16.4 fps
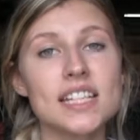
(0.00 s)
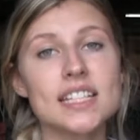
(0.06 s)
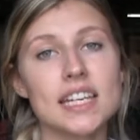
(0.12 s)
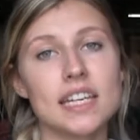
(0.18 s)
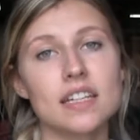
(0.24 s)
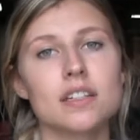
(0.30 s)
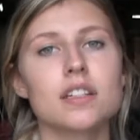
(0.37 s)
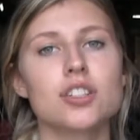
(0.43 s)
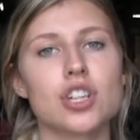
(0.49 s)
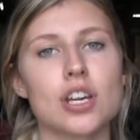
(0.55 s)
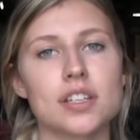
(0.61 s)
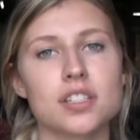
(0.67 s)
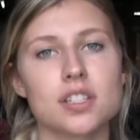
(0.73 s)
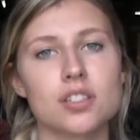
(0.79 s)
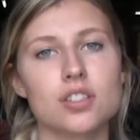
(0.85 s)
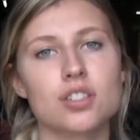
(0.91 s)
lead to
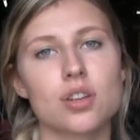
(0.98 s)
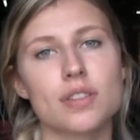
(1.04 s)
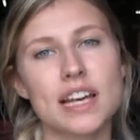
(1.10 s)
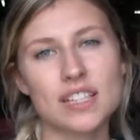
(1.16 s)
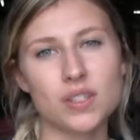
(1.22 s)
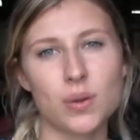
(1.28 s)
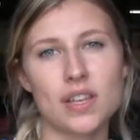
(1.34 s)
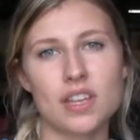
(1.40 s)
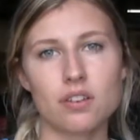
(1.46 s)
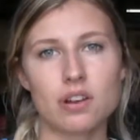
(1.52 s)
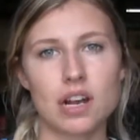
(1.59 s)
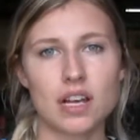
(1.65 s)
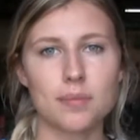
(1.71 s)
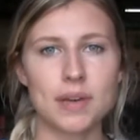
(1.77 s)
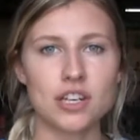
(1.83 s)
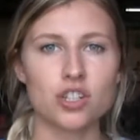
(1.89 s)
indigestion, so that's why they
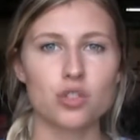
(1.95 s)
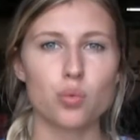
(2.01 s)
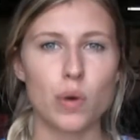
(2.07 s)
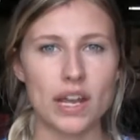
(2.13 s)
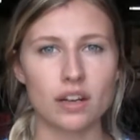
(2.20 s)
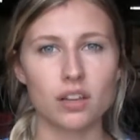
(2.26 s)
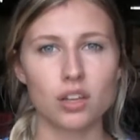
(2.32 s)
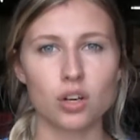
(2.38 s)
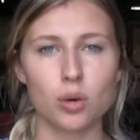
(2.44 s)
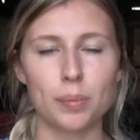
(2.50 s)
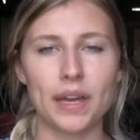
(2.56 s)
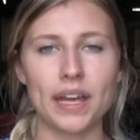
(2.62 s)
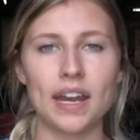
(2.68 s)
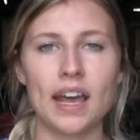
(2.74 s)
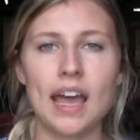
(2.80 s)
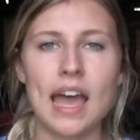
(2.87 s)
recommend you wait a little
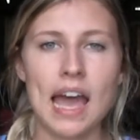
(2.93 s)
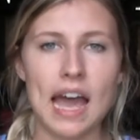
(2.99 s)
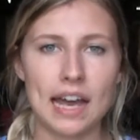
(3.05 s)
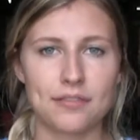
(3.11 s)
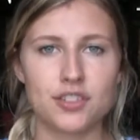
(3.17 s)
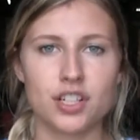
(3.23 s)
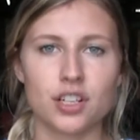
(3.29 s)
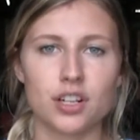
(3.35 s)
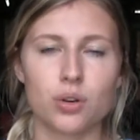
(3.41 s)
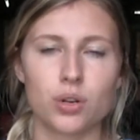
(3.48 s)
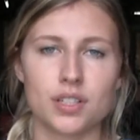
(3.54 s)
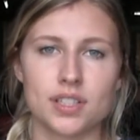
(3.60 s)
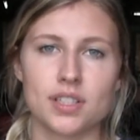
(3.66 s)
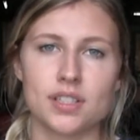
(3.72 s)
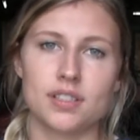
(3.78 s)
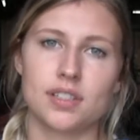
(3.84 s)
bit after your
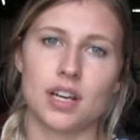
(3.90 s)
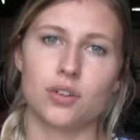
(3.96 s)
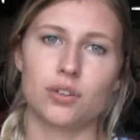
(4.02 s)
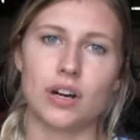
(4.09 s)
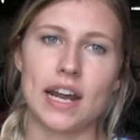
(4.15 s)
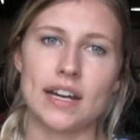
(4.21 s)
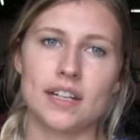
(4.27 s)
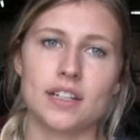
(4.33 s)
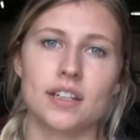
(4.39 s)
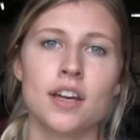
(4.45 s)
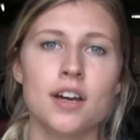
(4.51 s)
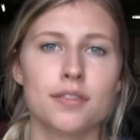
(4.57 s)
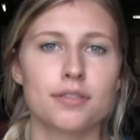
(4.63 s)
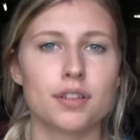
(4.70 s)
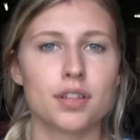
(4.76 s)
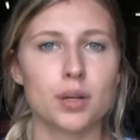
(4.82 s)
horse is done riding
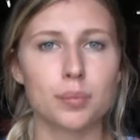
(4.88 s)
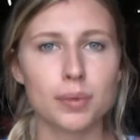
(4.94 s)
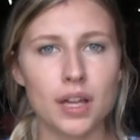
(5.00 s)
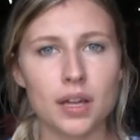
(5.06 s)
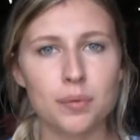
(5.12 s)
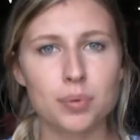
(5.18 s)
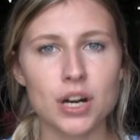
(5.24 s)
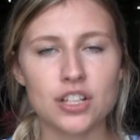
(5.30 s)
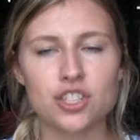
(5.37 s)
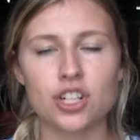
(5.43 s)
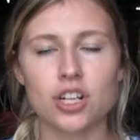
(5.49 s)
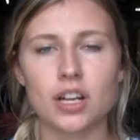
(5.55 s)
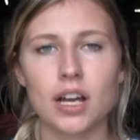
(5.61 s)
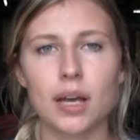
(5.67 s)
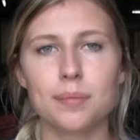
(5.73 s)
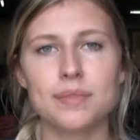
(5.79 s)
for their blood pressure
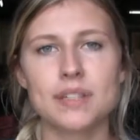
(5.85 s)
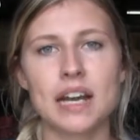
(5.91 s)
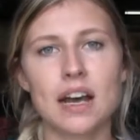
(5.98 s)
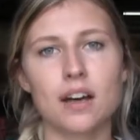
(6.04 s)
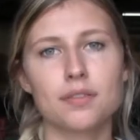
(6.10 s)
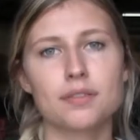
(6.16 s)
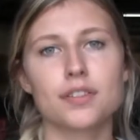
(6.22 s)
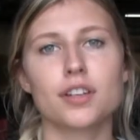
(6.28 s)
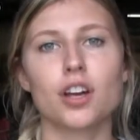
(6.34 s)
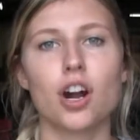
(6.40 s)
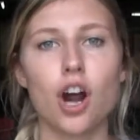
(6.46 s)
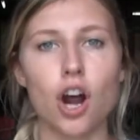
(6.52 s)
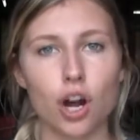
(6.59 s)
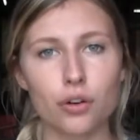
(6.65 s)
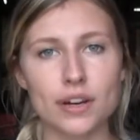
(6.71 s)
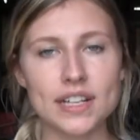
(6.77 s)
to come down, for their
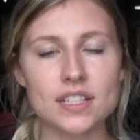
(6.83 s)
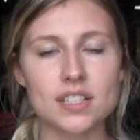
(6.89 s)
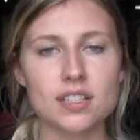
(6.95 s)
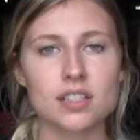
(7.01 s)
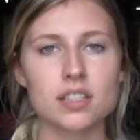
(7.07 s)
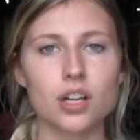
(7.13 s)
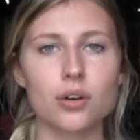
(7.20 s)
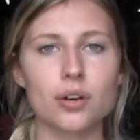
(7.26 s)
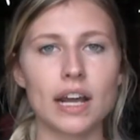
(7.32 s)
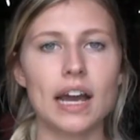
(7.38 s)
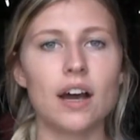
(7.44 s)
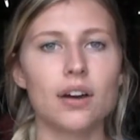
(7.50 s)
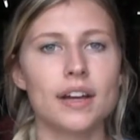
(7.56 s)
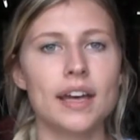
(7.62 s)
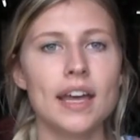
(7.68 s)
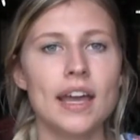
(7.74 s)
heart rate to slow
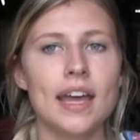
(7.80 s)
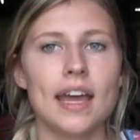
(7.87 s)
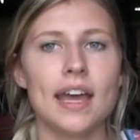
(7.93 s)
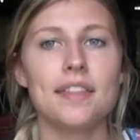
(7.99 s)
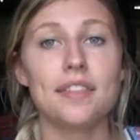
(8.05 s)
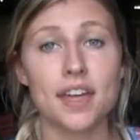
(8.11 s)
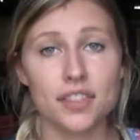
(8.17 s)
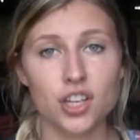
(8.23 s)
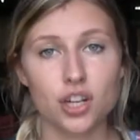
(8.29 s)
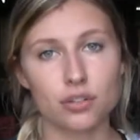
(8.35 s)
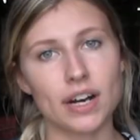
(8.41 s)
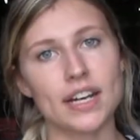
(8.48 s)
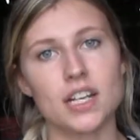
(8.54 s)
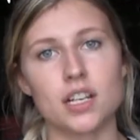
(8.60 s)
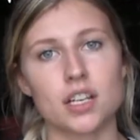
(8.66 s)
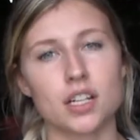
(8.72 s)
down, and then they're
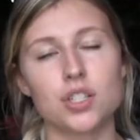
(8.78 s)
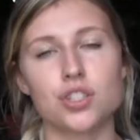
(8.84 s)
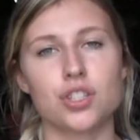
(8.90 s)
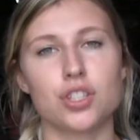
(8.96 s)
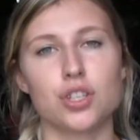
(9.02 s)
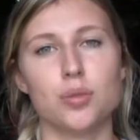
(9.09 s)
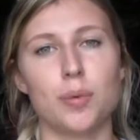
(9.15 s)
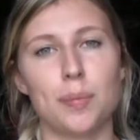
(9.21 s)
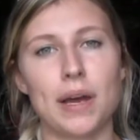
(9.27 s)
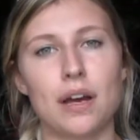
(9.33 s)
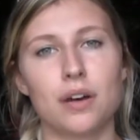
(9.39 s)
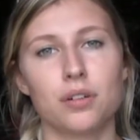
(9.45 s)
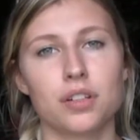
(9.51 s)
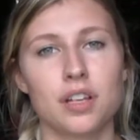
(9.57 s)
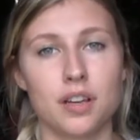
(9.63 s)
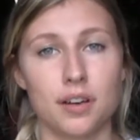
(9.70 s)
ready to consume
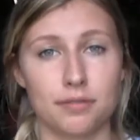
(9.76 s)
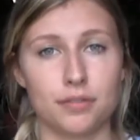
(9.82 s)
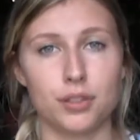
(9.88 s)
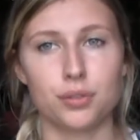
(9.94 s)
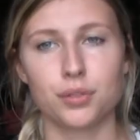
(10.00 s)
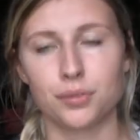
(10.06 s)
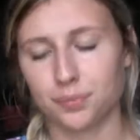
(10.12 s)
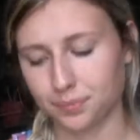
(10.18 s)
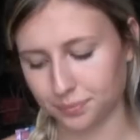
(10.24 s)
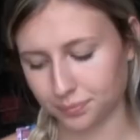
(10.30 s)
amount of food.